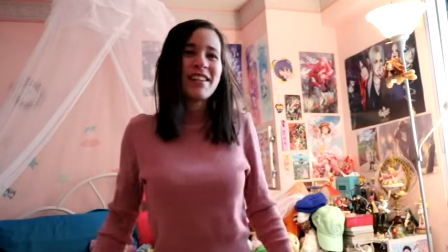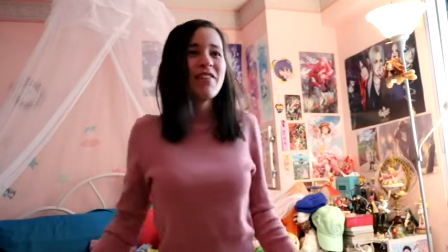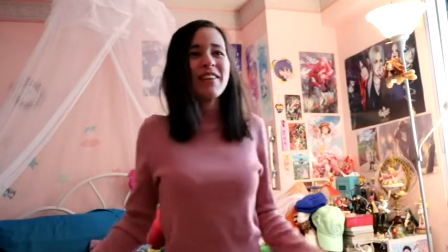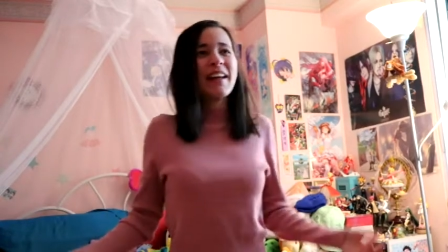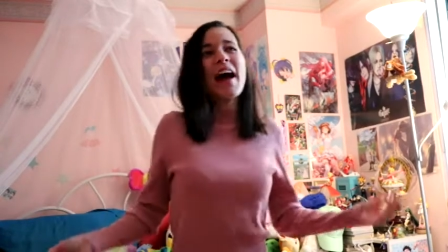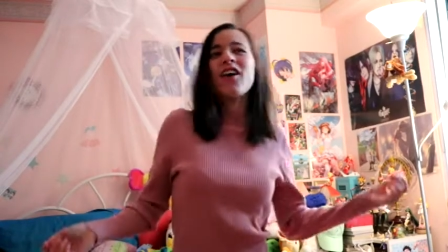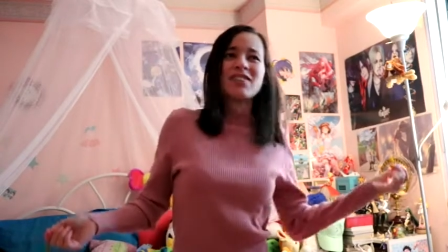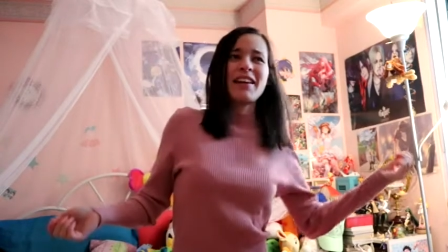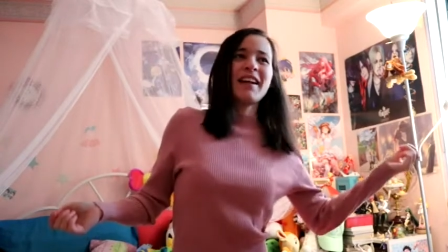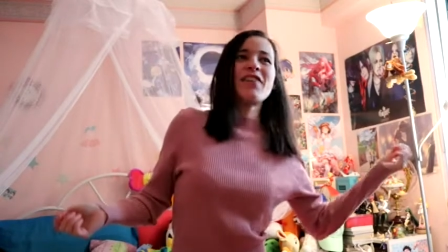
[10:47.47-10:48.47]
Everything else
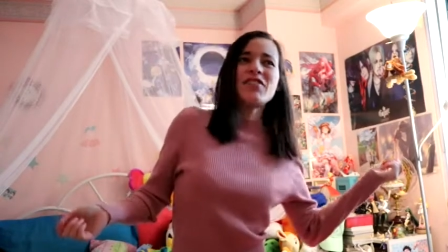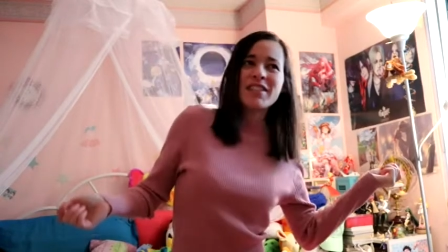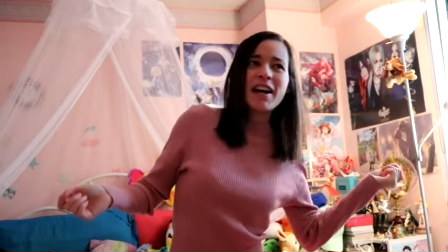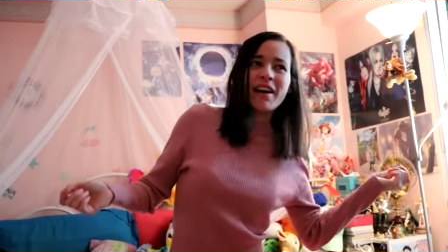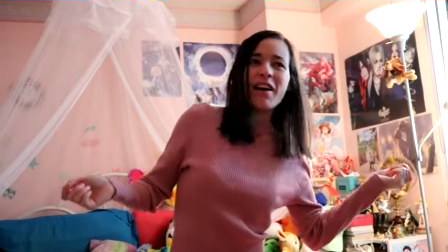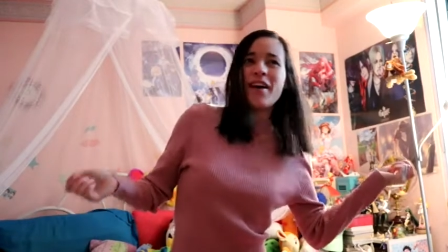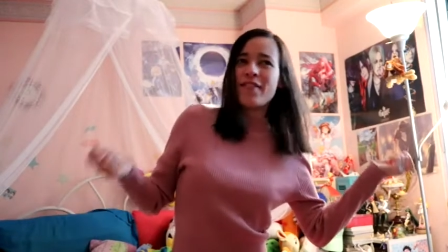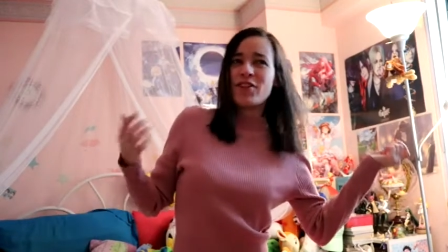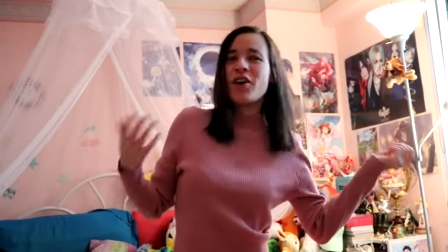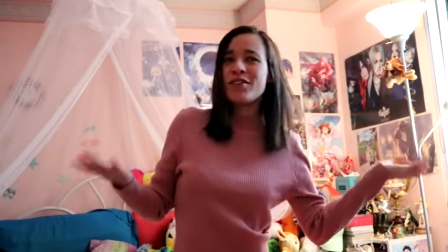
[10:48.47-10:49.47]
I think
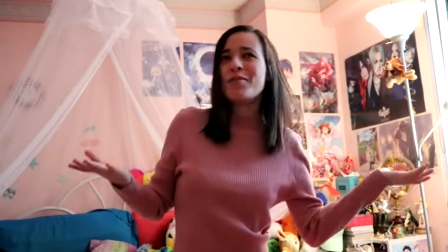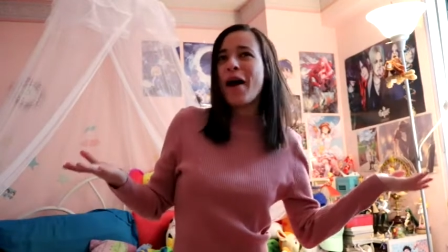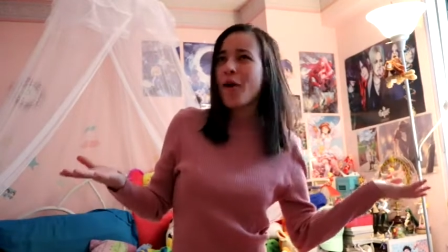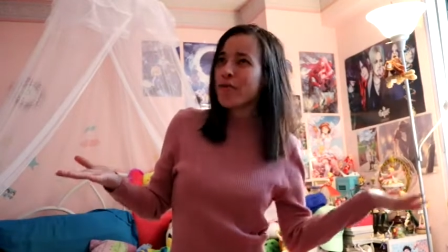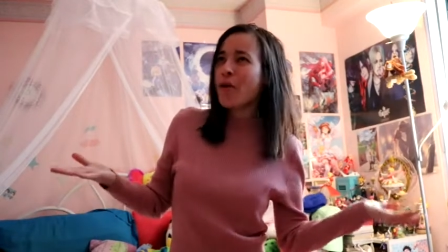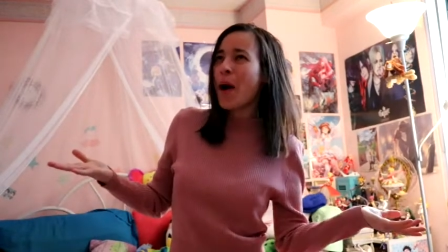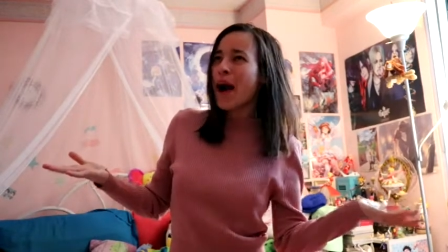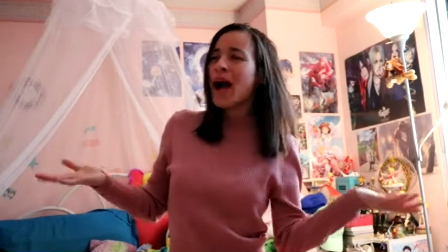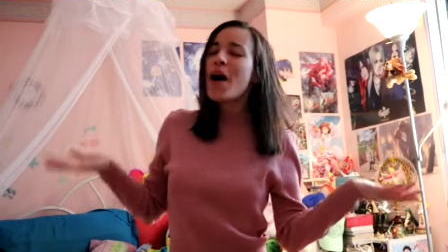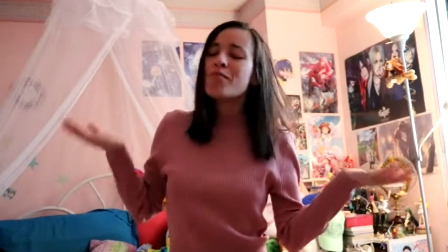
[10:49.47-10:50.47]
I've talked about
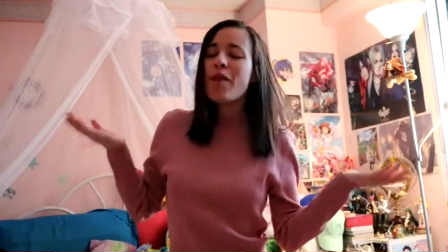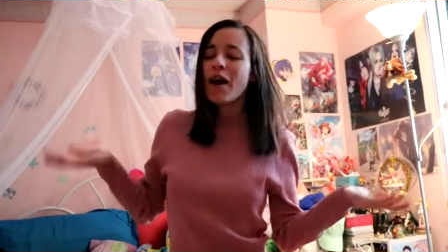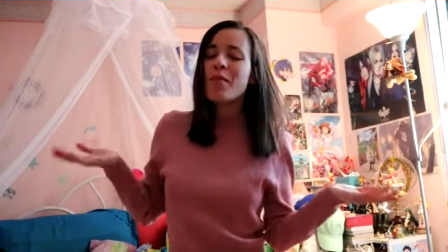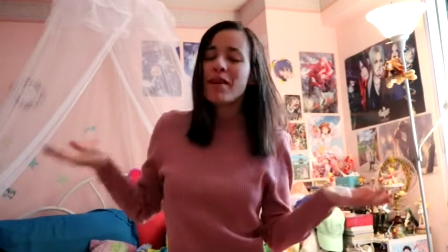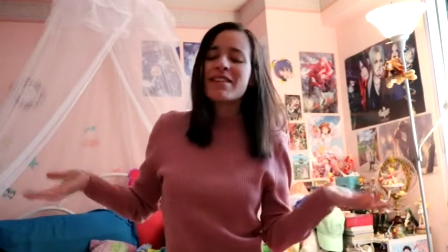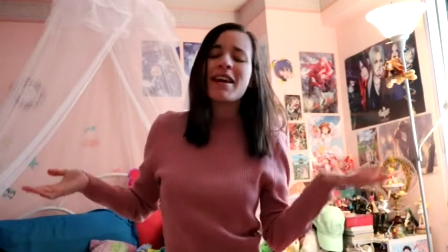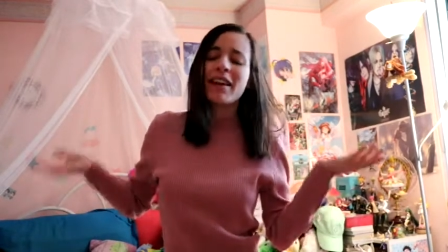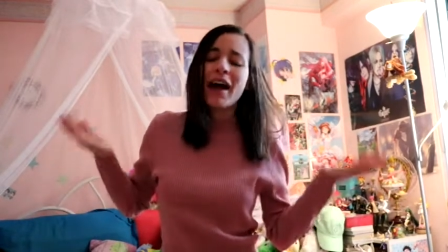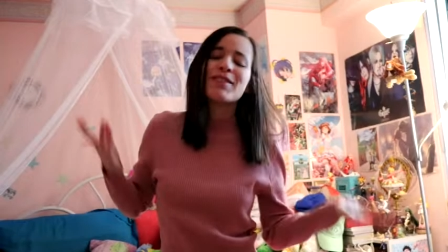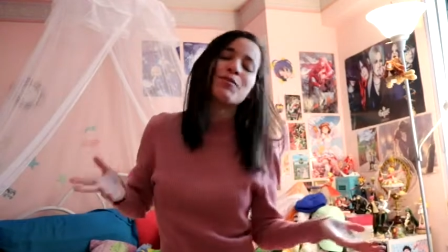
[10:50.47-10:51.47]
for Manga Monday
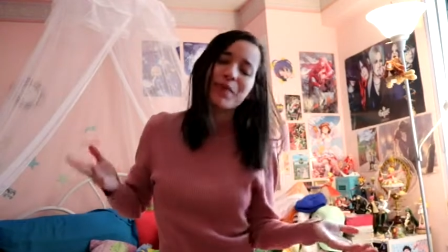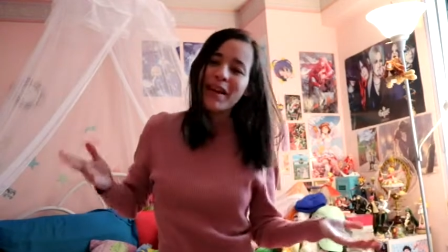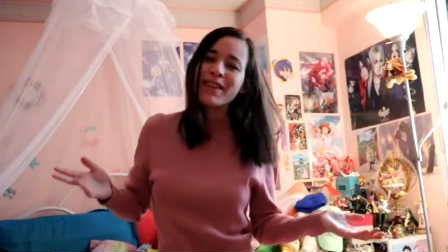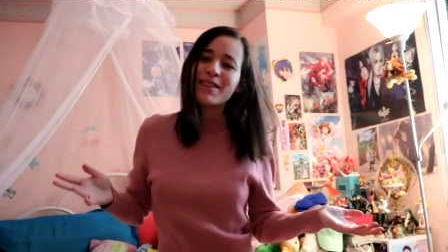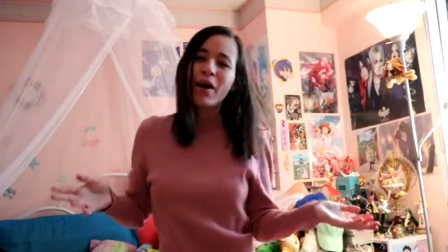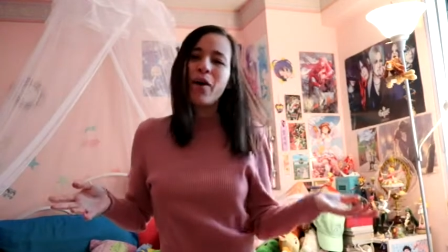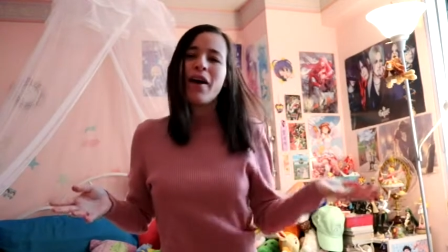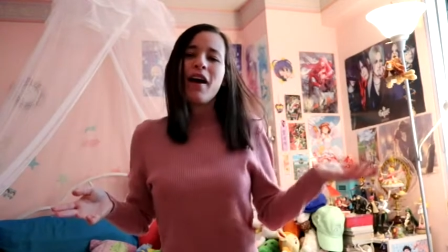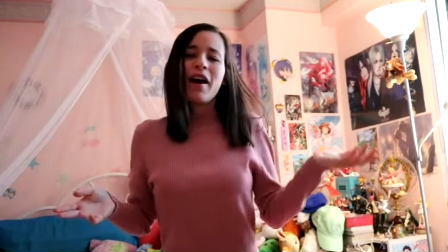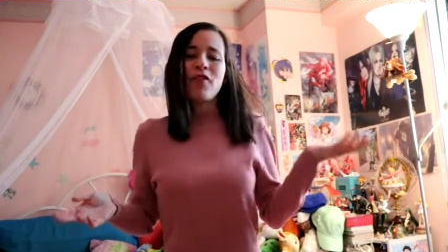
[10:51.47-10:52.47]
last week. So
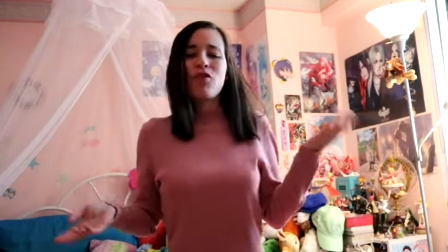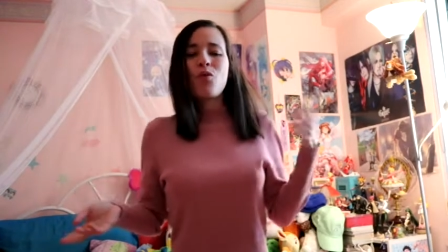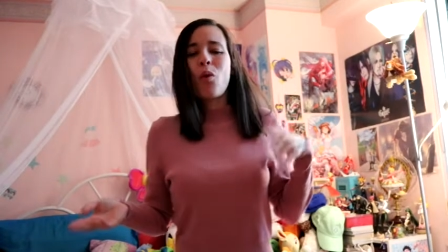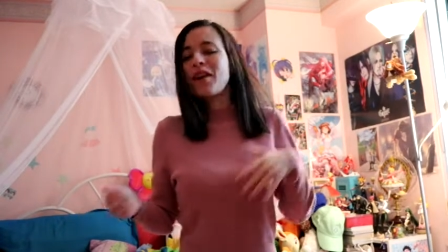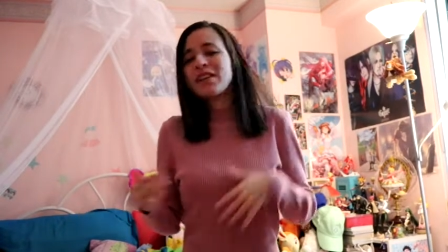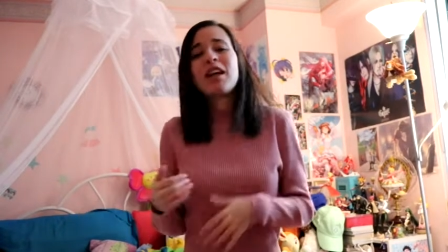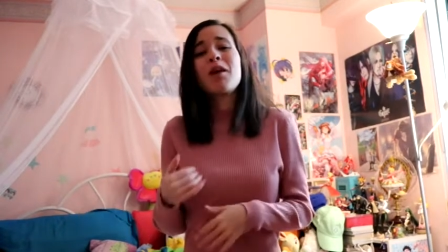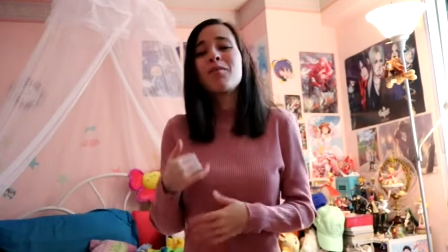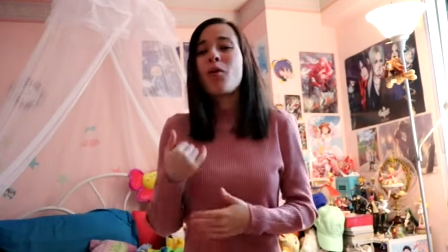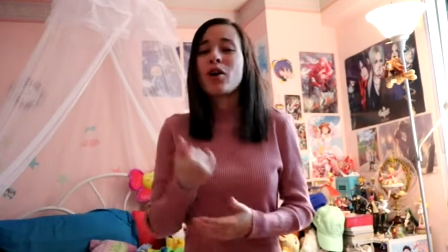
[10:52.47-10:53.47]
if you want to
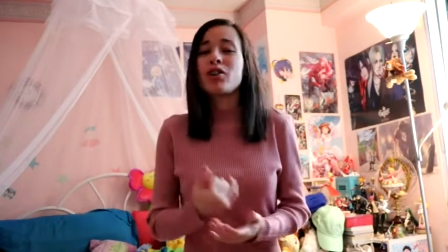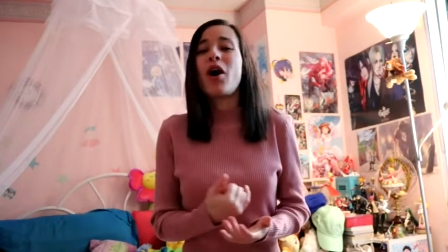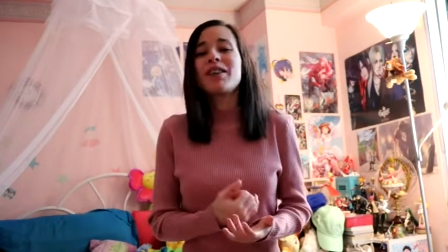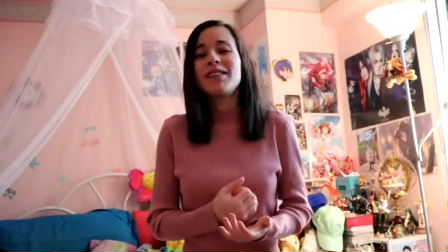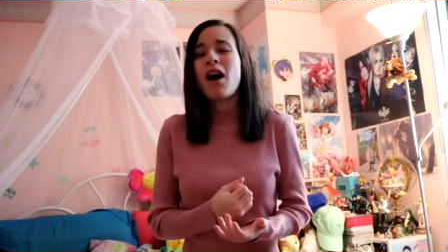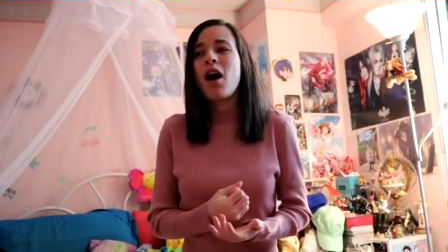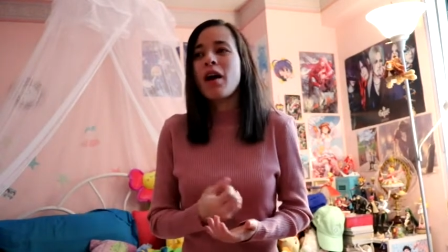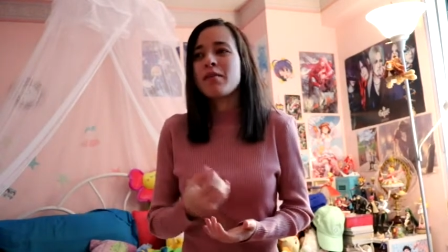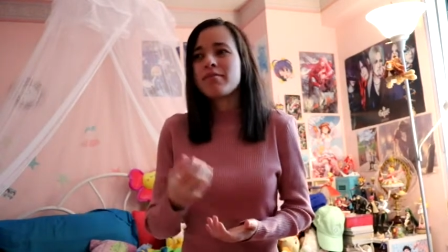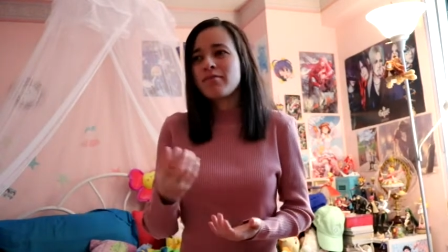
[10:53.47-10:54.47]
hear more thoughts on,